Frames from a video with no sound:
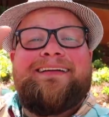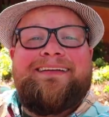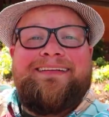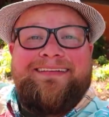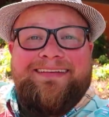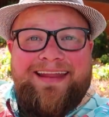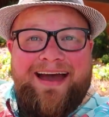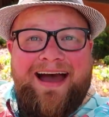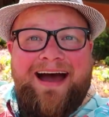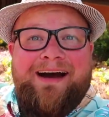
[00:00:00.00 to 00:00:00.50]

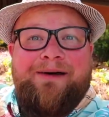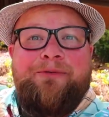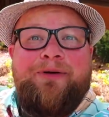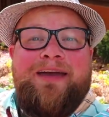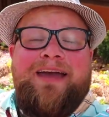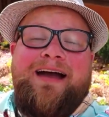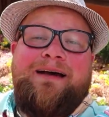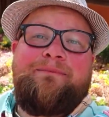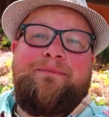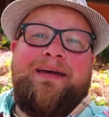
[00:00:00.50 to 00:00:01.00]
now we
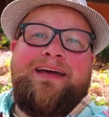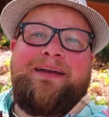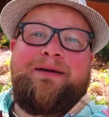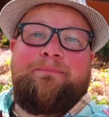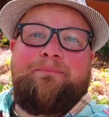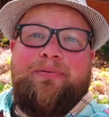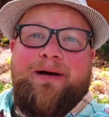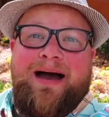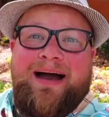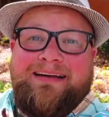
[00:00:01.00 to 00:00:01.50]
have made
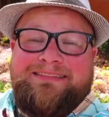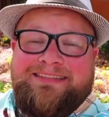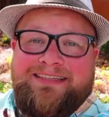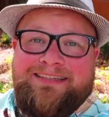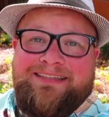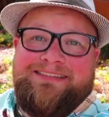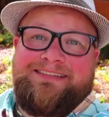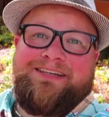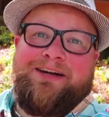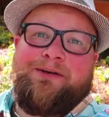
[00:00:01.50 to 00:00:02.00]
it back to
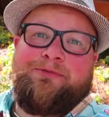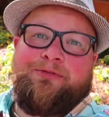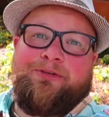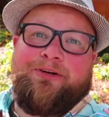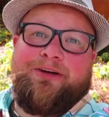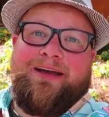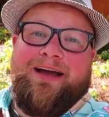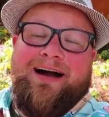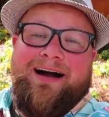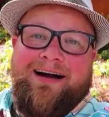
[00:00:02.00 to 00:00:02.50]

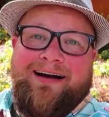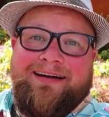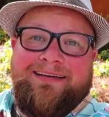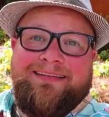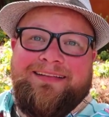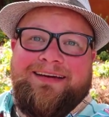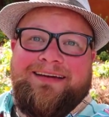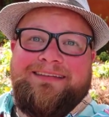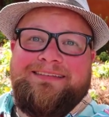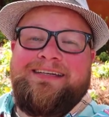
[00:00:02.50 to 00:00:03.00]
Discovery
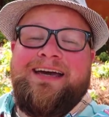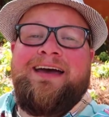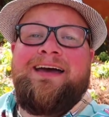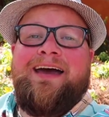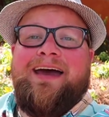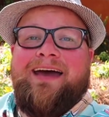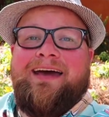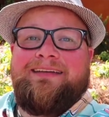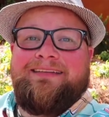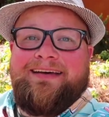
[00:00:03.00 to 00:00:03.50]
Island
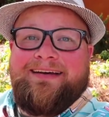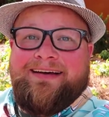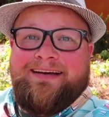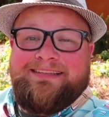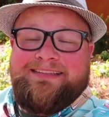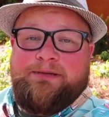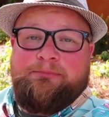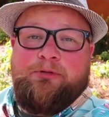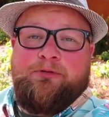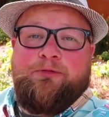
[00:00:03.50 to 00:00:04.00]
and like I
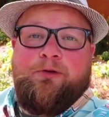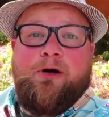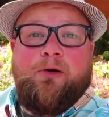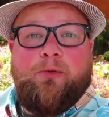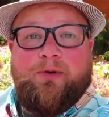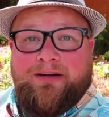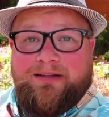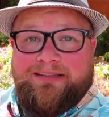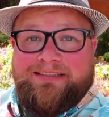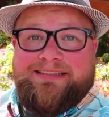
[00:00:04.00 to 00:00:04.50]
said before I
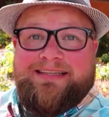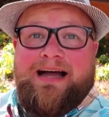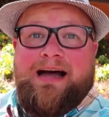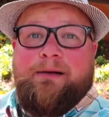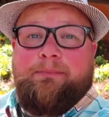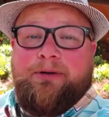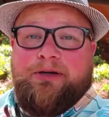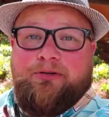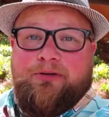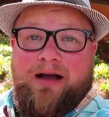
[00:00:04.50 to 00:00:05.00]
wanted to
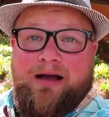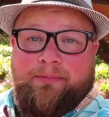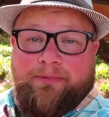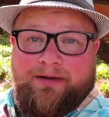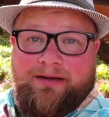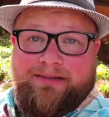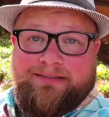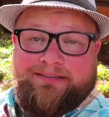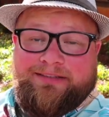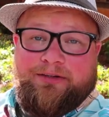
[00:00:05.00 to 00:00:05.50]
stop and grab a
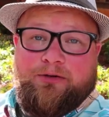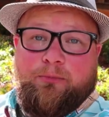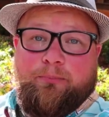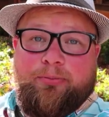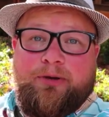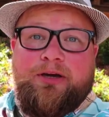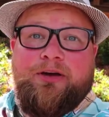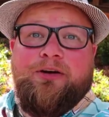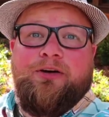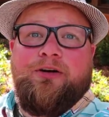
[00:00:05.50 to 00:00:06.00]
nice little
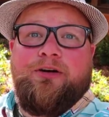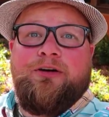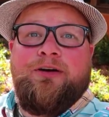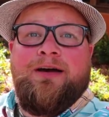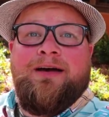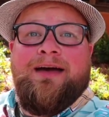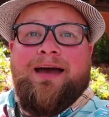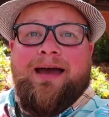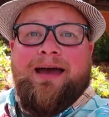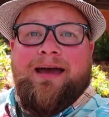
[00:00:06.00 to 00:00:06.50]
beer
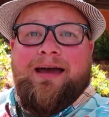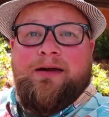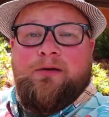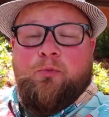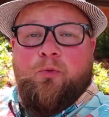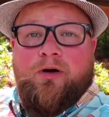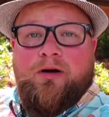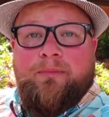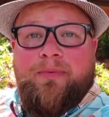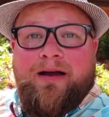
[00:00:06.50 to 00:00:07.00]

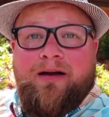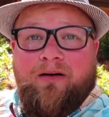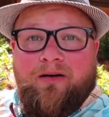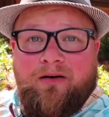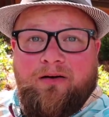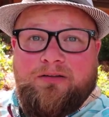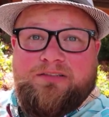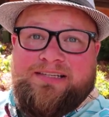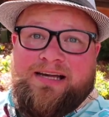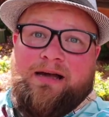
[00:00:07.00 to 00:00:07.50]
and one of my
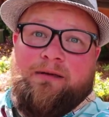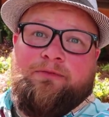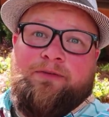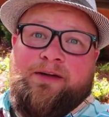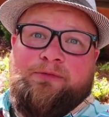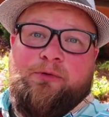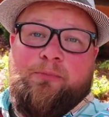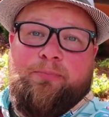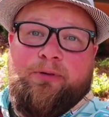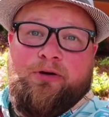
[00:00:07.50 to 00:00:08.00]
all-time
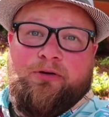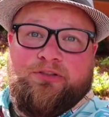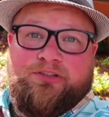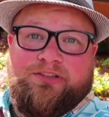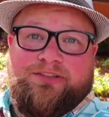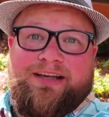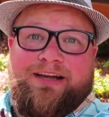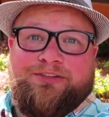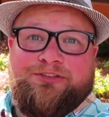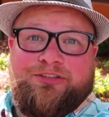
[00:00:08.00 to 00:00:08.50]
favorite beers
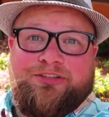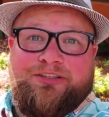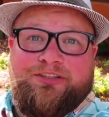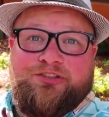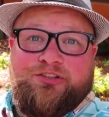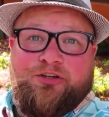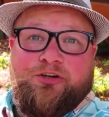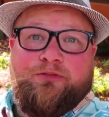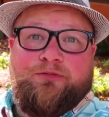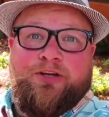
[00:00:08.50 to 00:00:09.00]
is actually
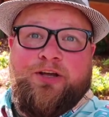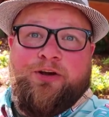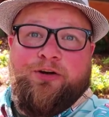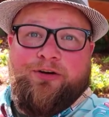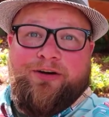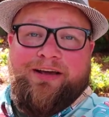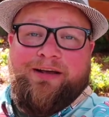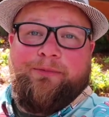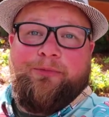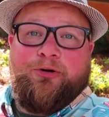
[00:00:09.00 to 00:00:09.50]
served here
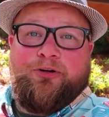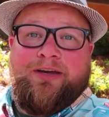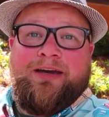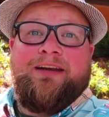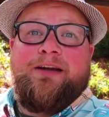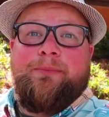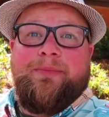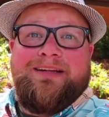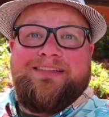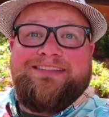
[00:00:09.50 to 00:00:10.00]
at Animal
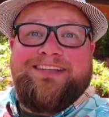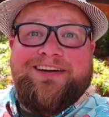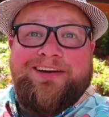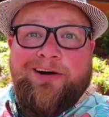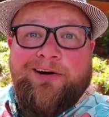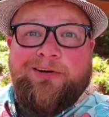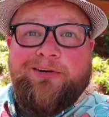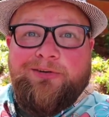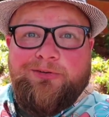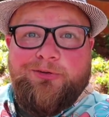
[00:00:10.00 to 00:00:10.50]
Kingdom and it's the
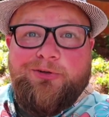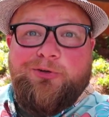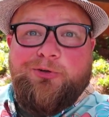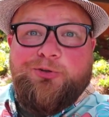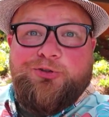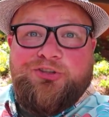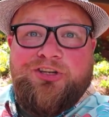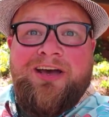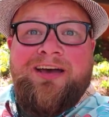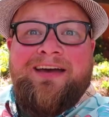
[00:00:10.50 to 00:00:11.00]

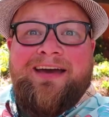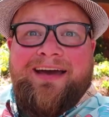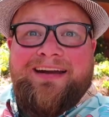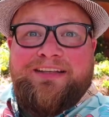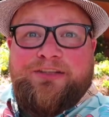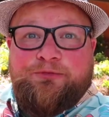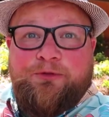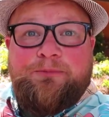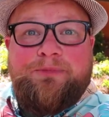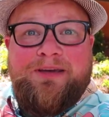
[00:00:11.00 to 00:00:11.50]
Kungaloosh and
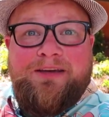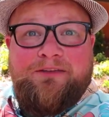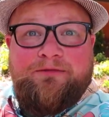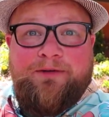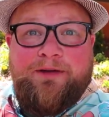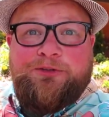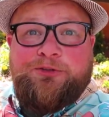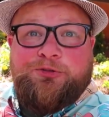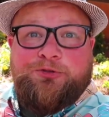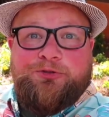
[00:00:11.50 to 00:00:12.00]
it's from the
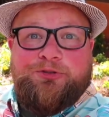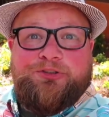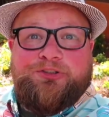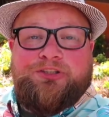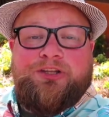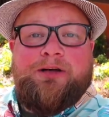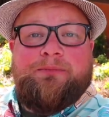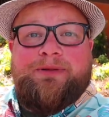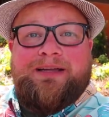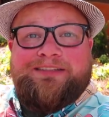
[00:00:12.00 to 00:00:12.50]
Adventurers
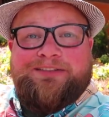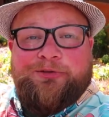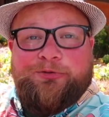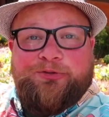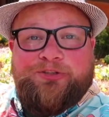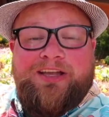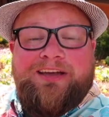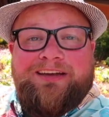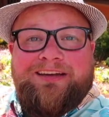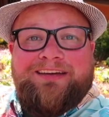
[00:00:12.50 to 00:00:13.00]
Club that's their
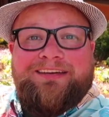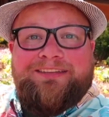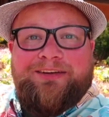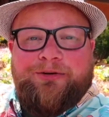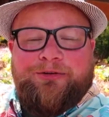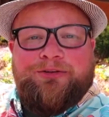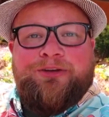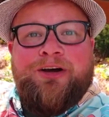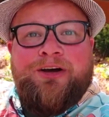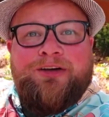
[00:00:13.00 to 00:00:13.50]
saying
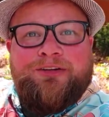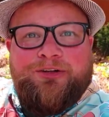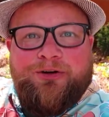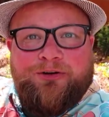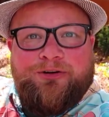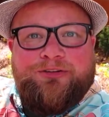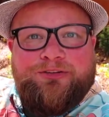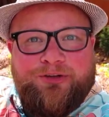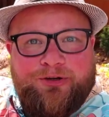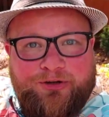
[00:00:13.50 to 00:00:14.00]
they're
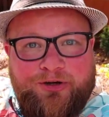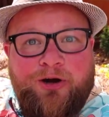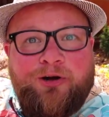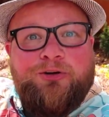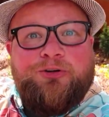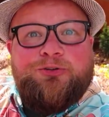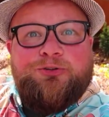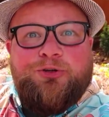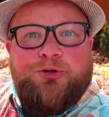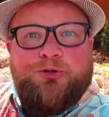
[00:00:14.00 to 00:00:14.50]
their
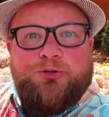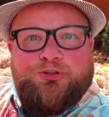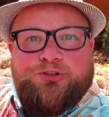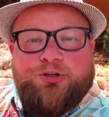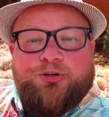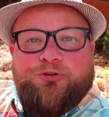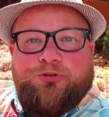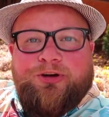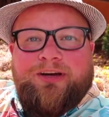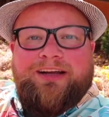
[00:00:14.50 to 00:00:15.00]
Kungaloosh
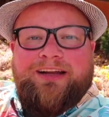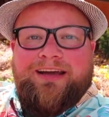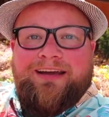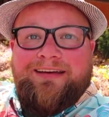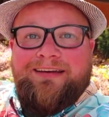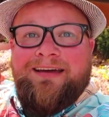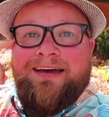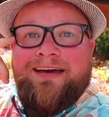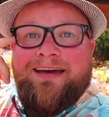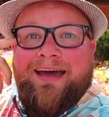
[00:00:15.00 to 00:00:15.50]
are
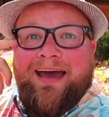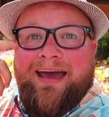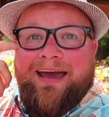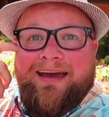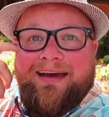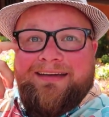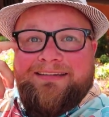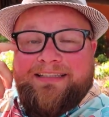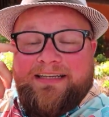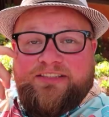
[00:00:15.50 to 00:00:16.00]
greeting
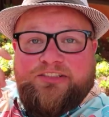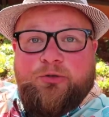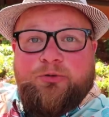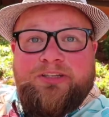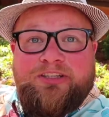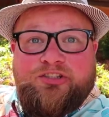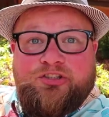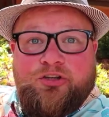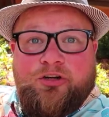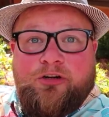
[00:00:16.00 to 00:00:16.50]
and it's
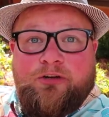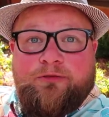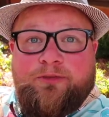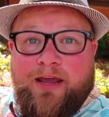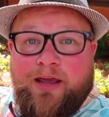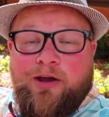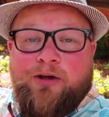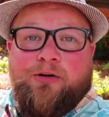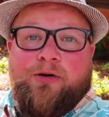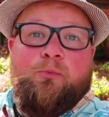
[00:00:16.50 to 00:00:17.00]
only served
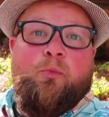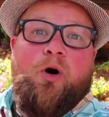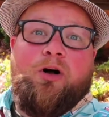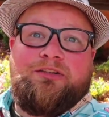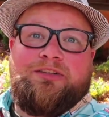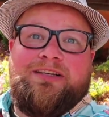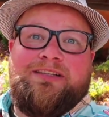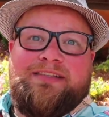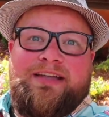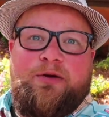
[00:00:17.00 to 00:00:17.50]
here in
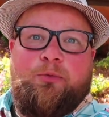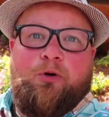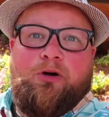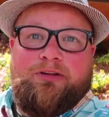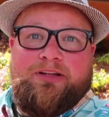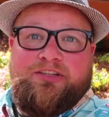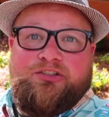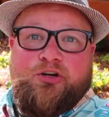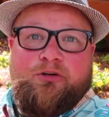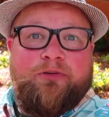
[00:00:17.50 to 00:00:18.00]
Walt Disney World
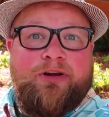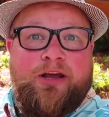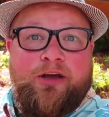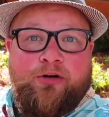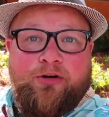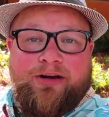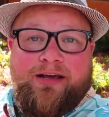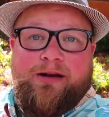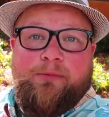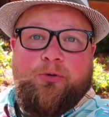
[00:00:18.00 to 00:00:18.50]
they serve it
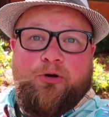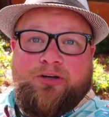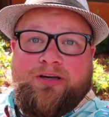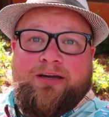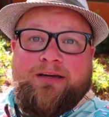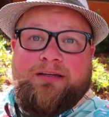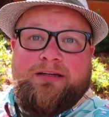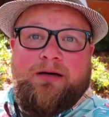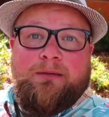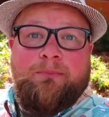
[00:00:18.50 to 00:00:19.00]
here at Animal
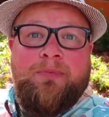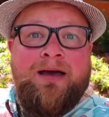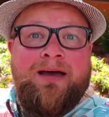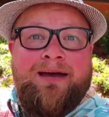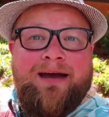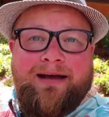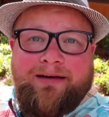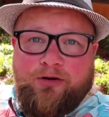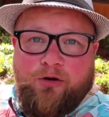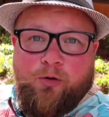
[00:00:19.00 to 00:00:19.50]
Kingdom
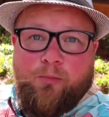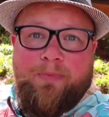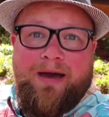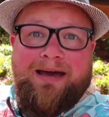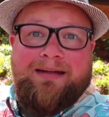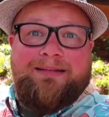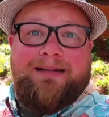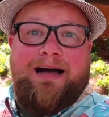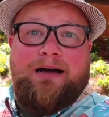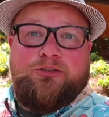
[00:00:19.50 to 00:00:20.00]
at
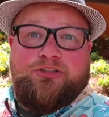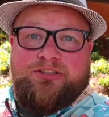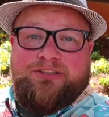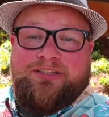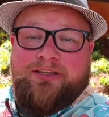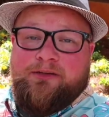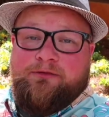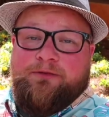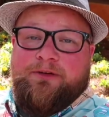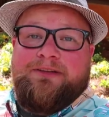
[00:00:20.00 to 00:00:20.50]
Nomad Lounge and
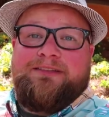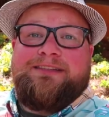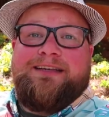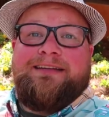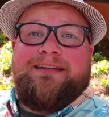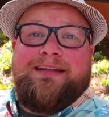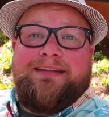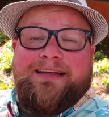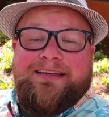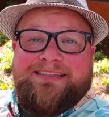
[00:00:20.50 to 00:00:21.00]
Tiffin's
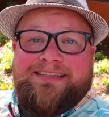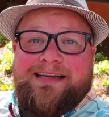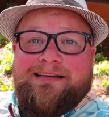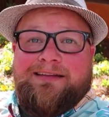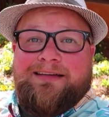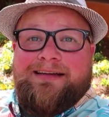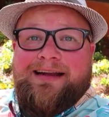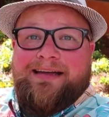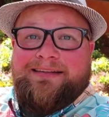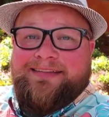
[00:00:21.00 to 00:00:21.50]
and then they sell
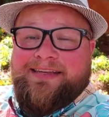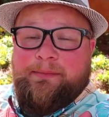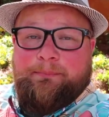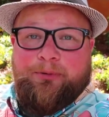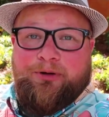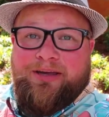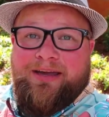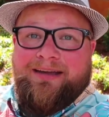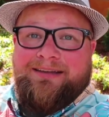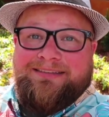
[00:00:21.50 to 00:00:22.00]
it at
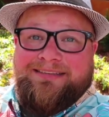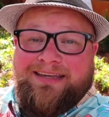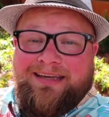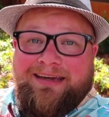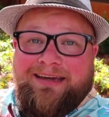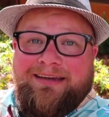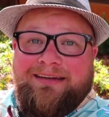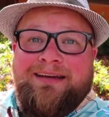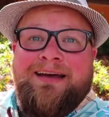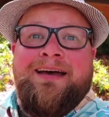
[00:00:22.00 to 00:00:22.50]
Skipper
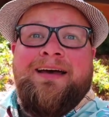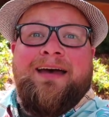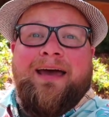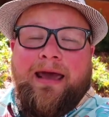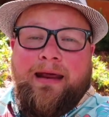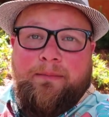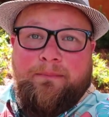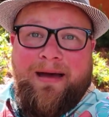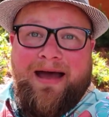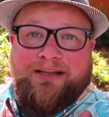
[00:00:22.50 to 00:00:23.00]
Canteen
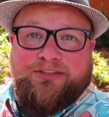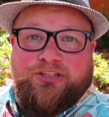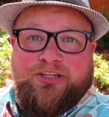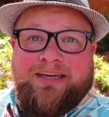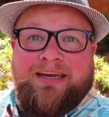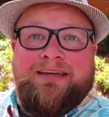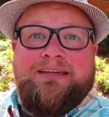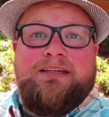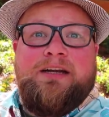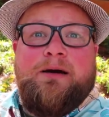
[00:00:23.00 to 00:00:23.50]
and Magic
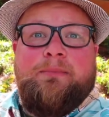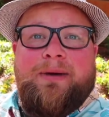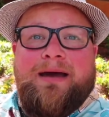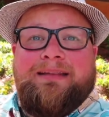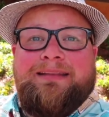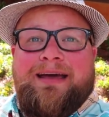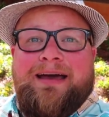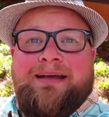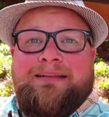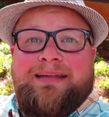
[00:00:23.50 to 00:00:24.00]
Kingdom
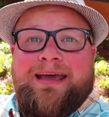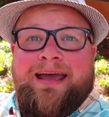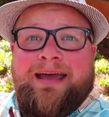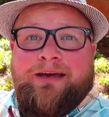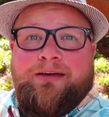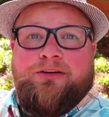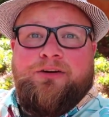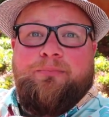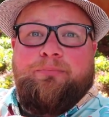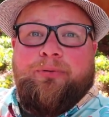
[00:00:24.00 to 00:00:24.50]
and then the
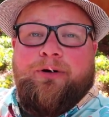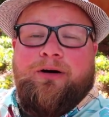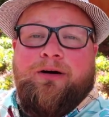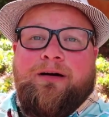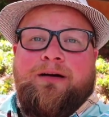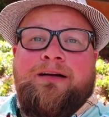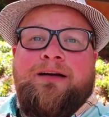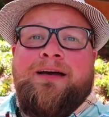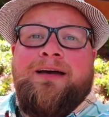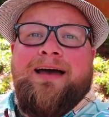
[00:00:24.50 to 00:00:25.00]
Hangar
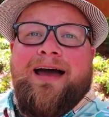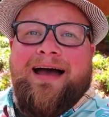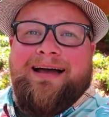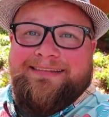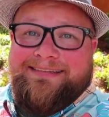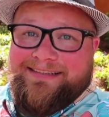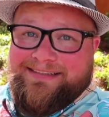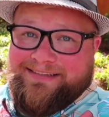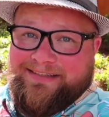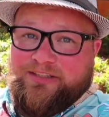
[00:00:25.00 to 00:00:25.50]
Bar
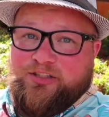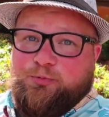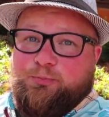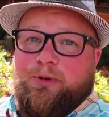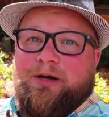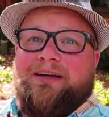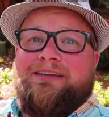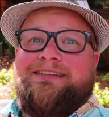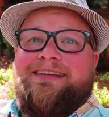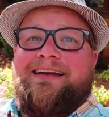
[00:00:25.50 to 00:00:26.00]
at Disney
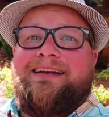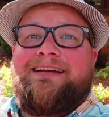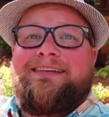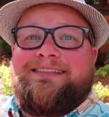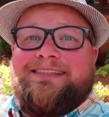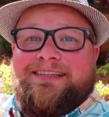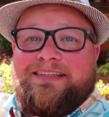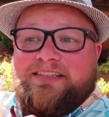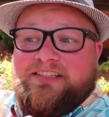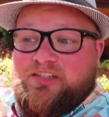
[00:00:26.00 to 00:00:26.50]
Springs and
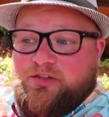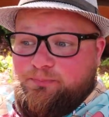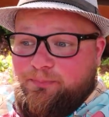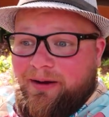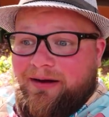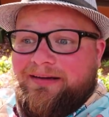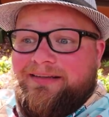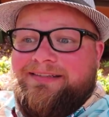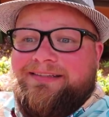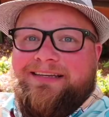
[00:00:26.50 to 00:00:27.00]
it's a
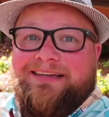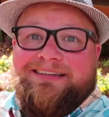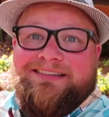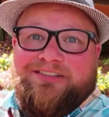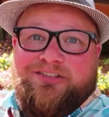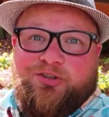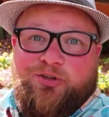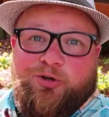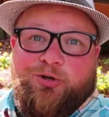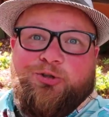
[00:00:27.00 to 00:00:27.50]
spiced
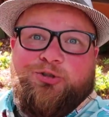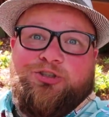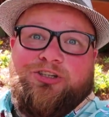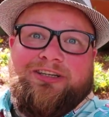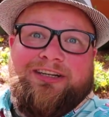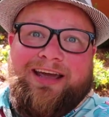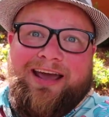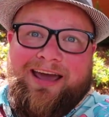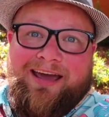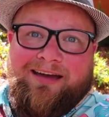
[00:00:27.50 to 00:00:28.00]

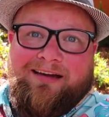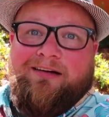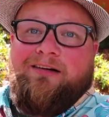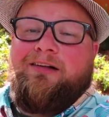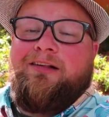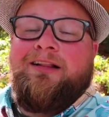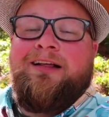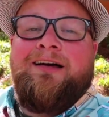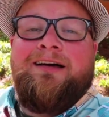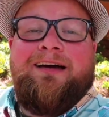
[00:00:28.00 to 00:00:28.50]
excursion
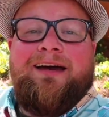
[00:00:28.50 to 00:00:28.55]
ale